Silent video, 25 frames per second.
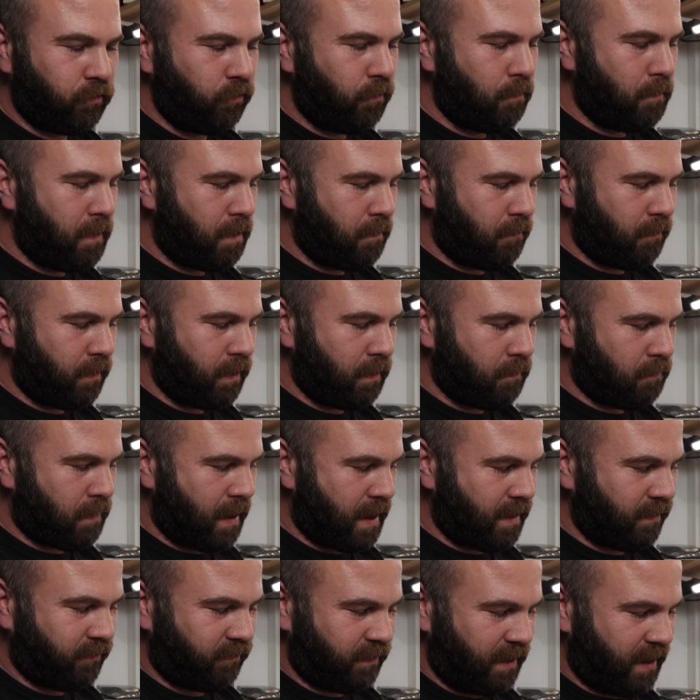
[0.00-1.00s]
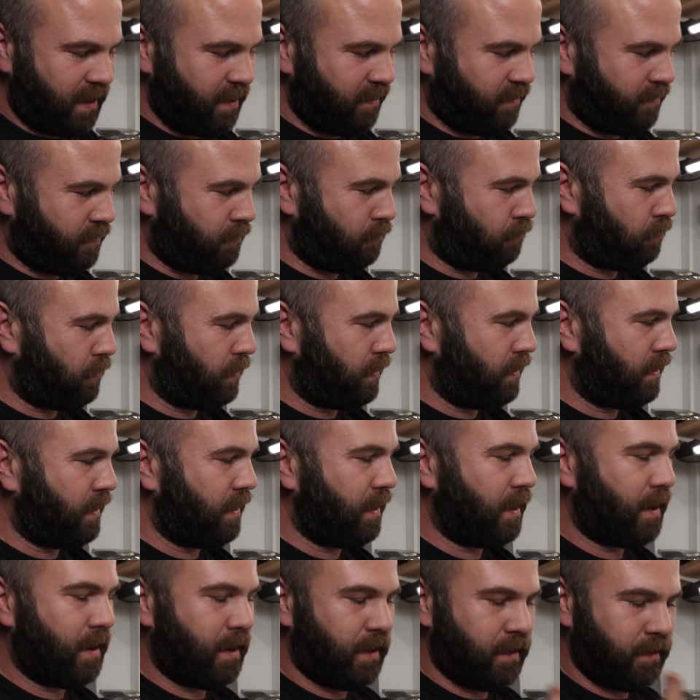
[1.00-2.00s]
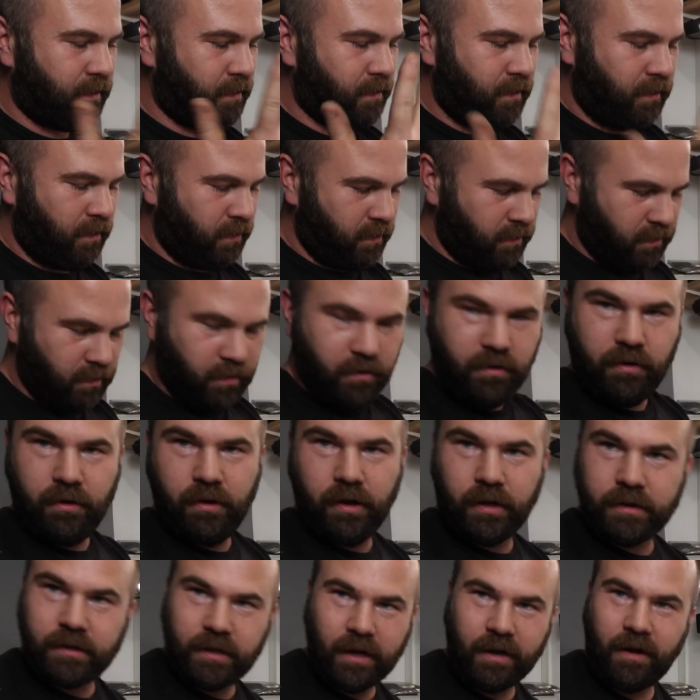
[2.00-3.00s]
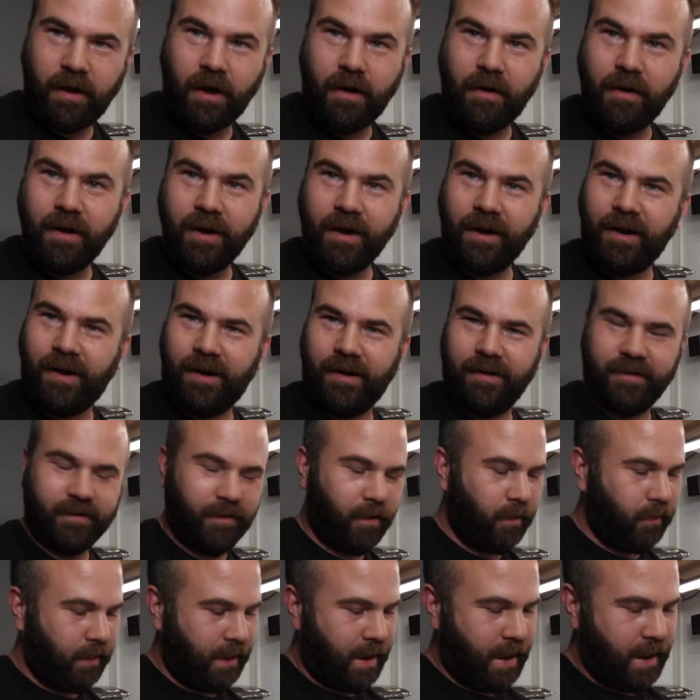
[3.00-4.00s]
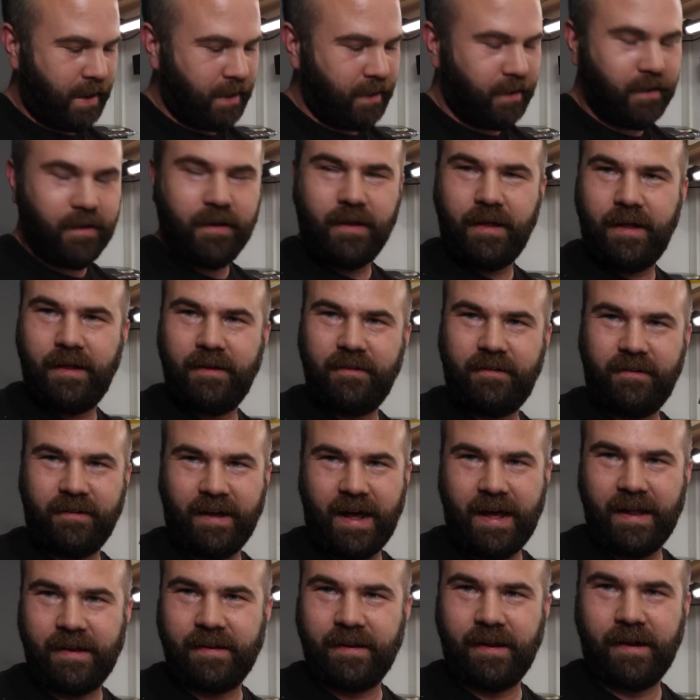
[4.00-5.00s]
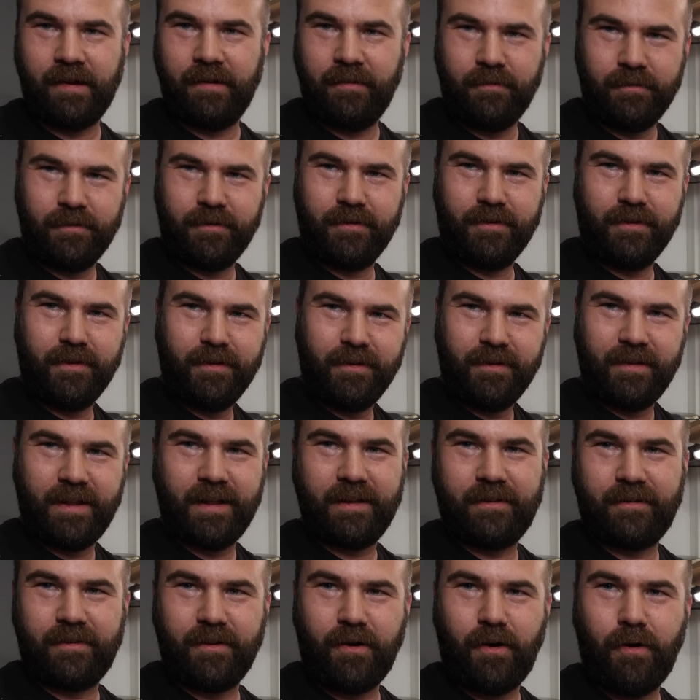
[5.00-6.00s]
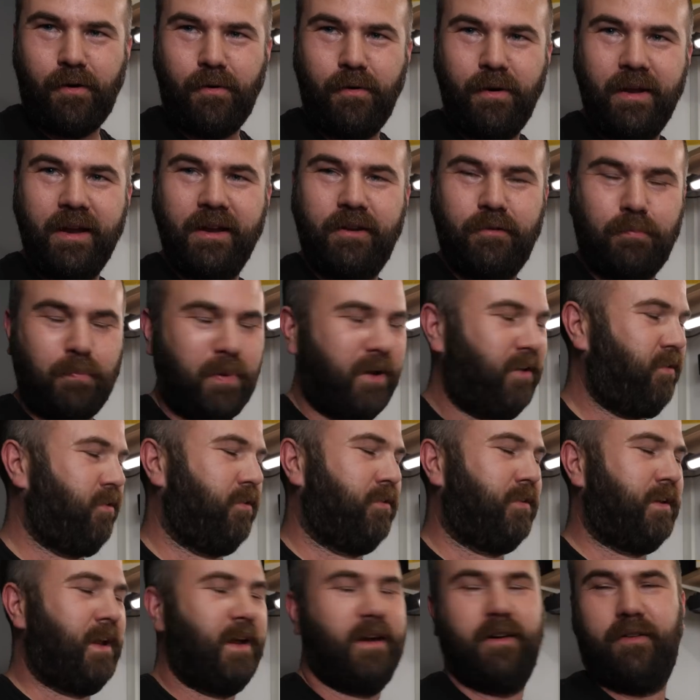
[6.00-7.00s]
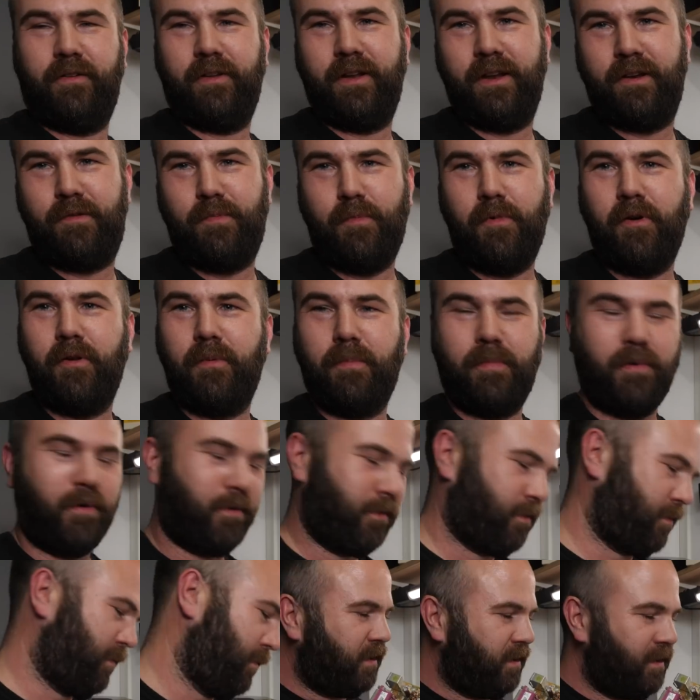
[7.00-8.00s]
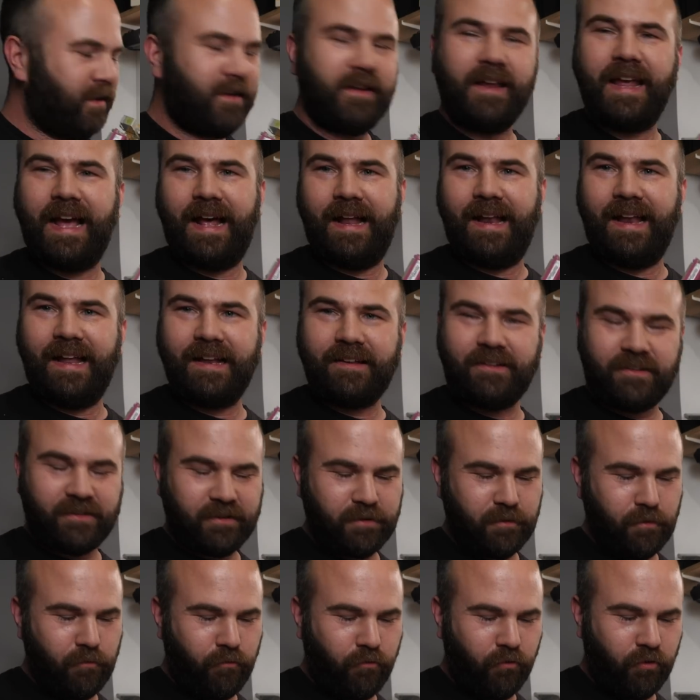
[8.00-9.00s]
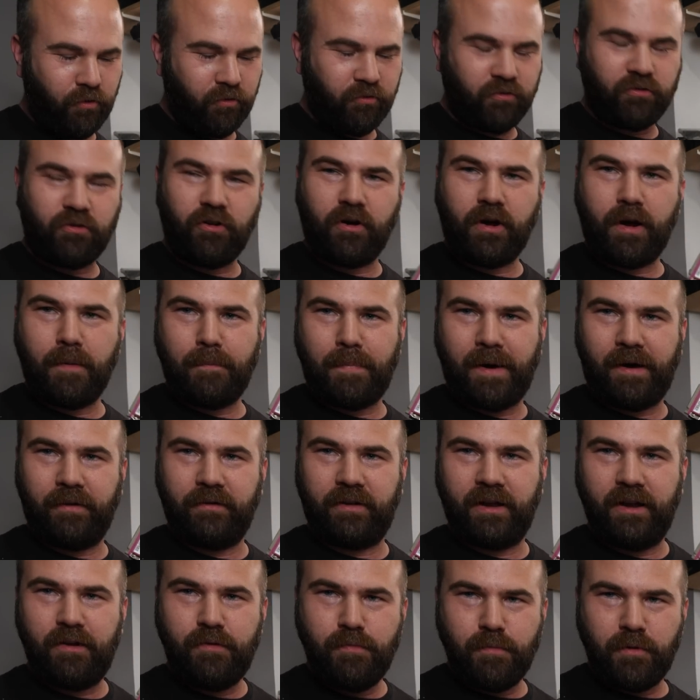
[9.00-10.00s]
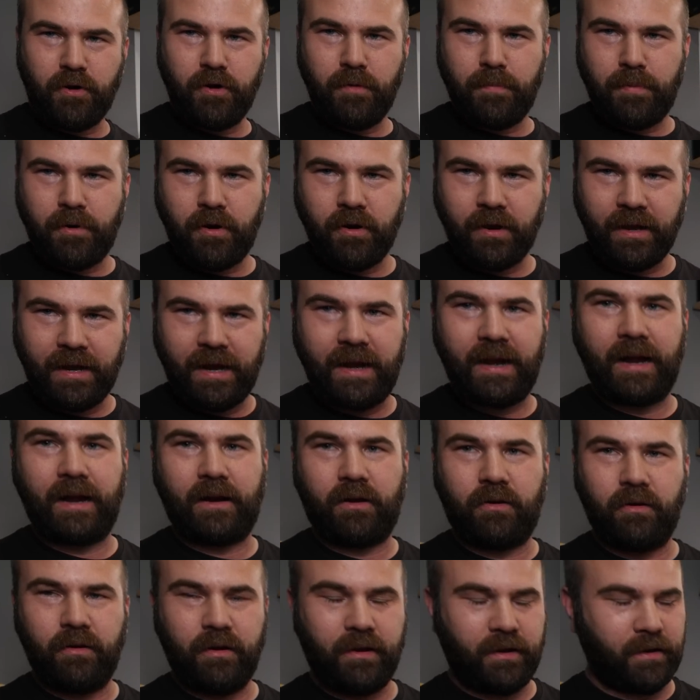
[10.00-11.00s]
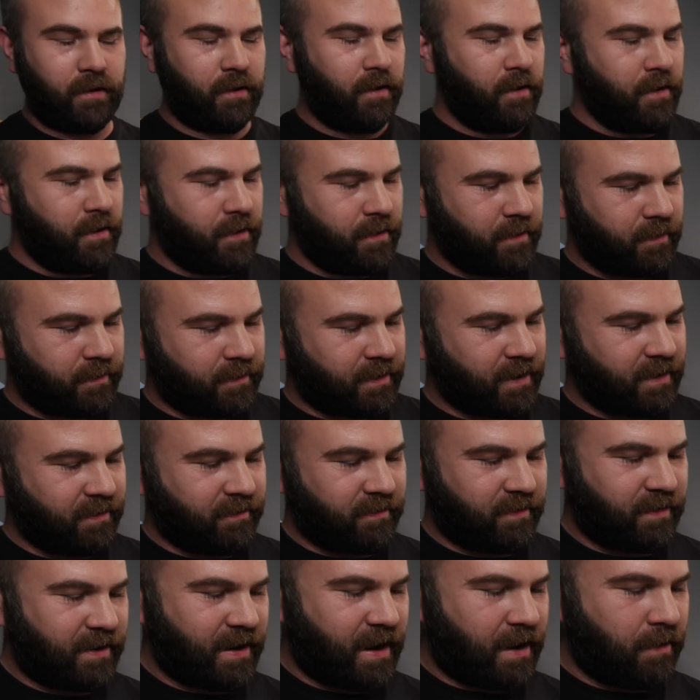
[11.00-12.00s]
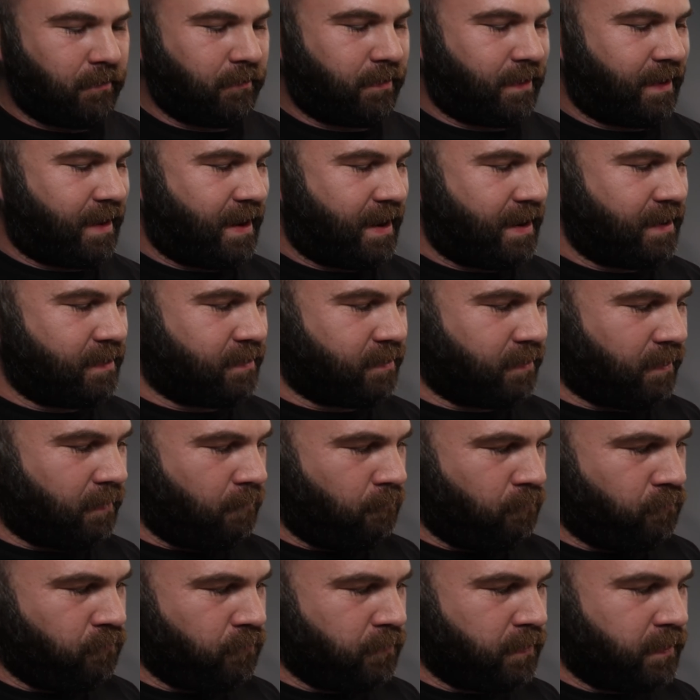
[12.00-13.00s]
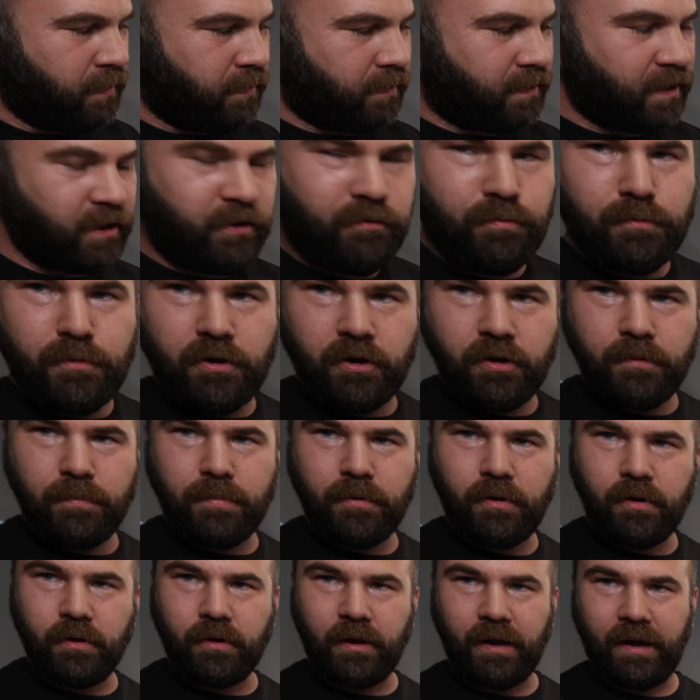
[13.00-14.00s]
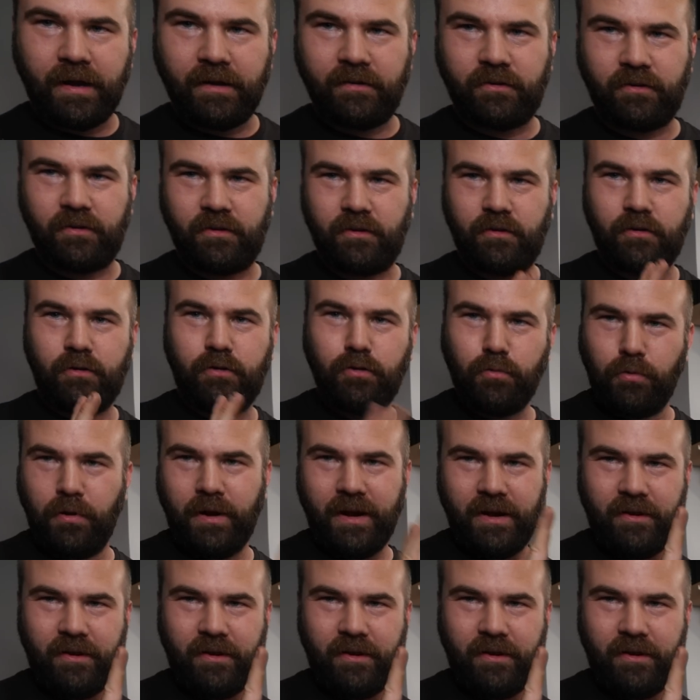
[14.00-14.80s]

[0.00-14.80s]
two memory banks, H D P and nothing going on. Oh yeah, and, and SATA. That's the only special thing on this motherboard. Yeah, let's first talk about this motherboard, and I'm gonna test it out later. This motherboard has two